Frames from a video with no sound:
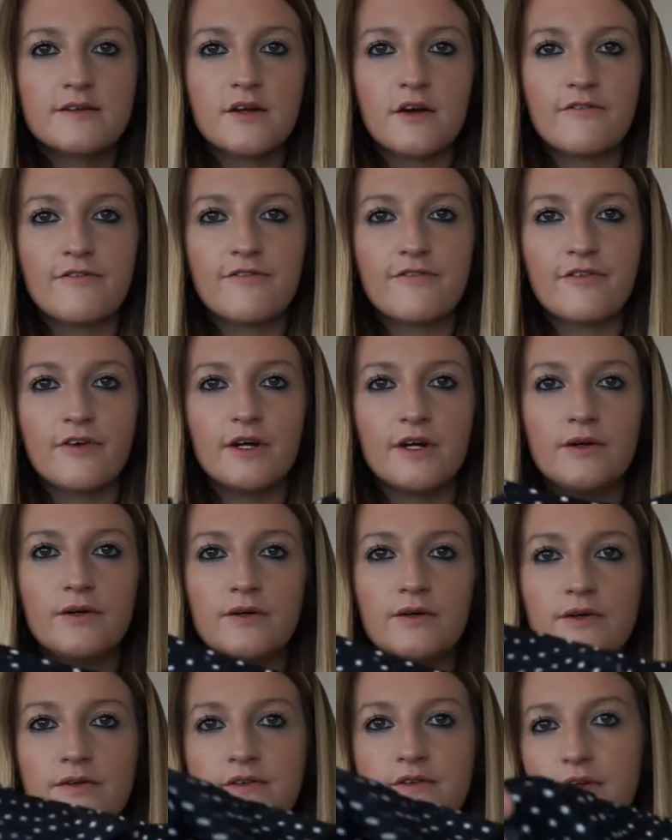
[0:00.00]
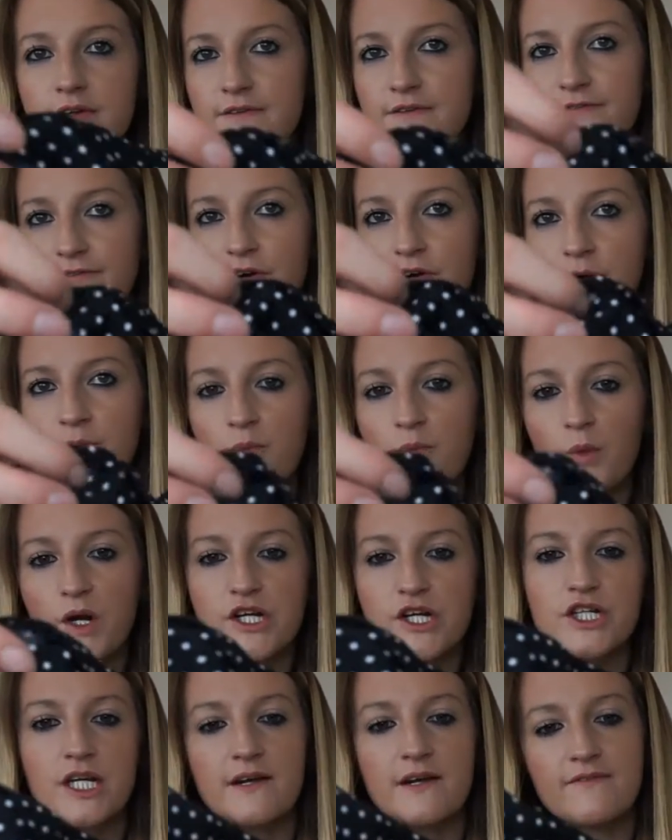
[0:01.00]
got frills at the front,
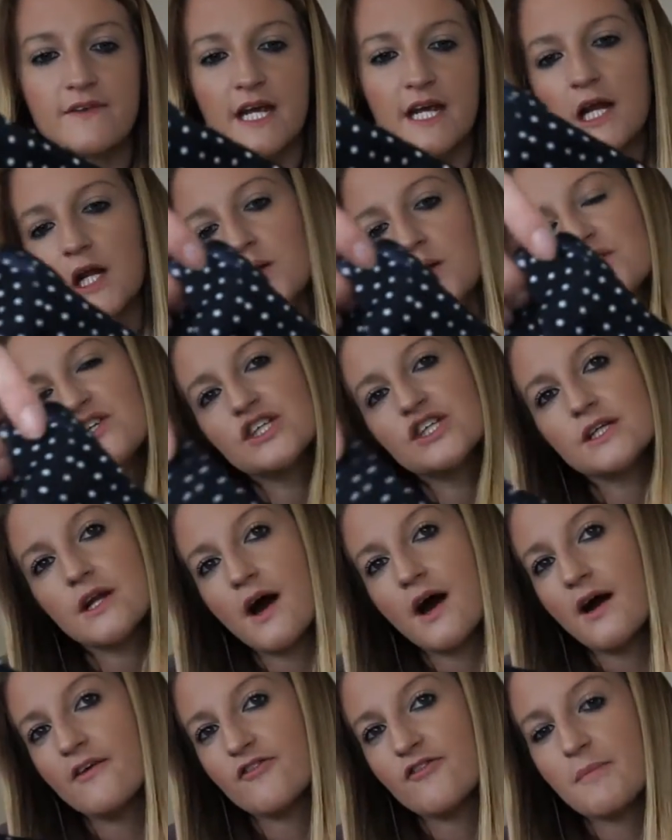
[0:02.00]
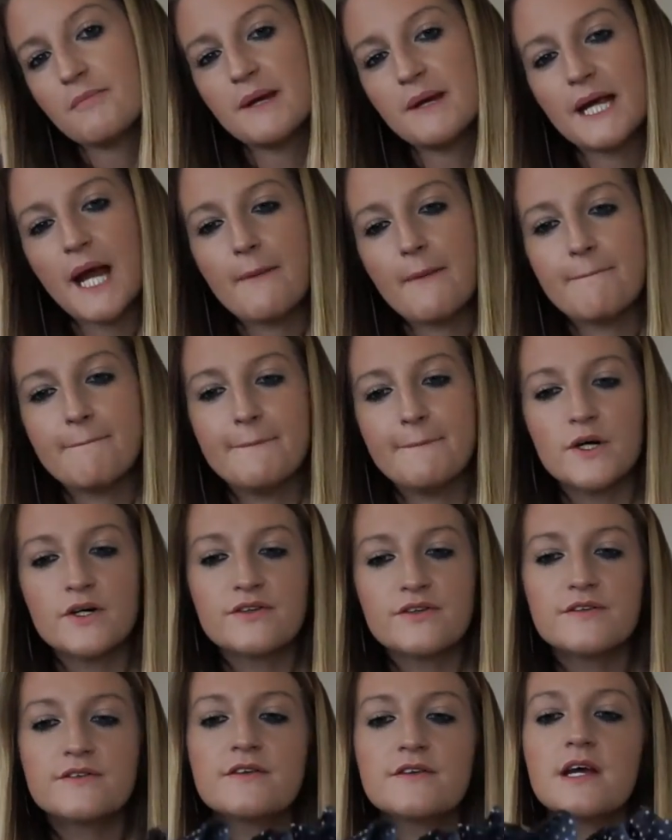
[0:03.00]
which give the illusion of bigger
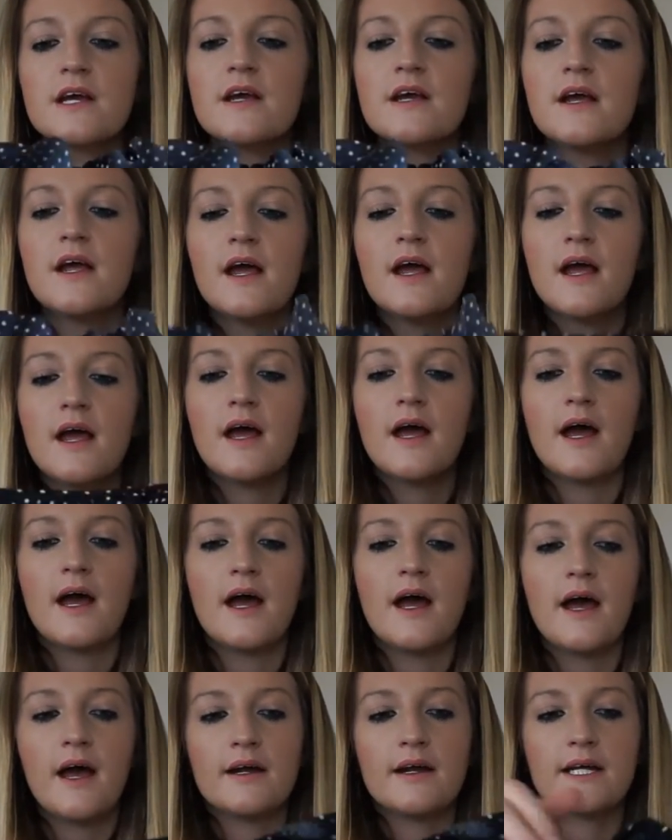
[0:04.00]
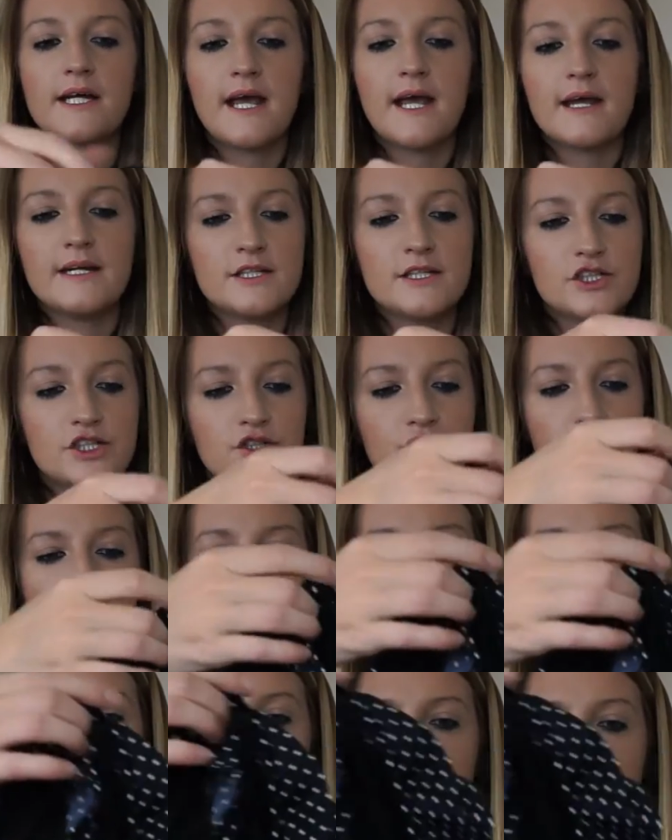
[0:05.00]
bust. And again, it's
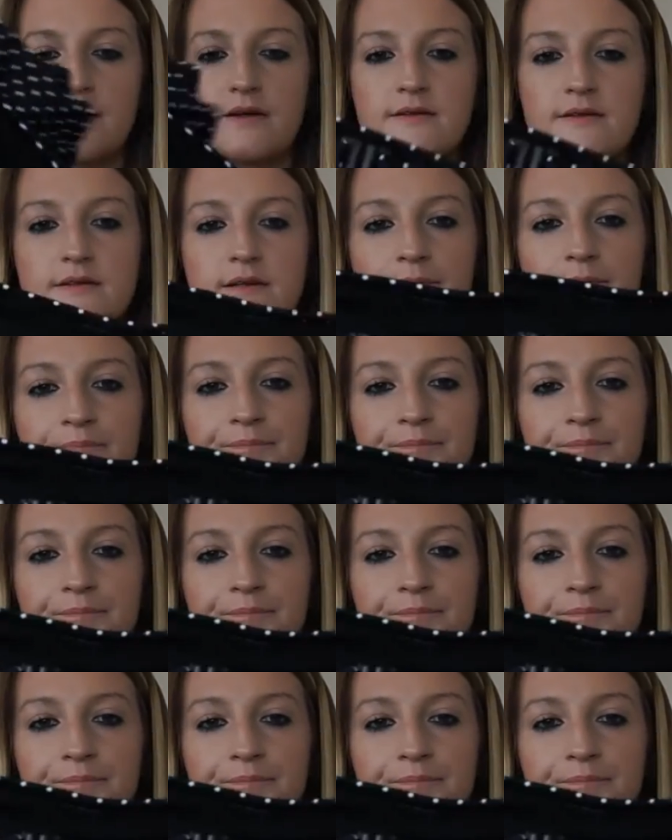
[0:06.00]
strapless.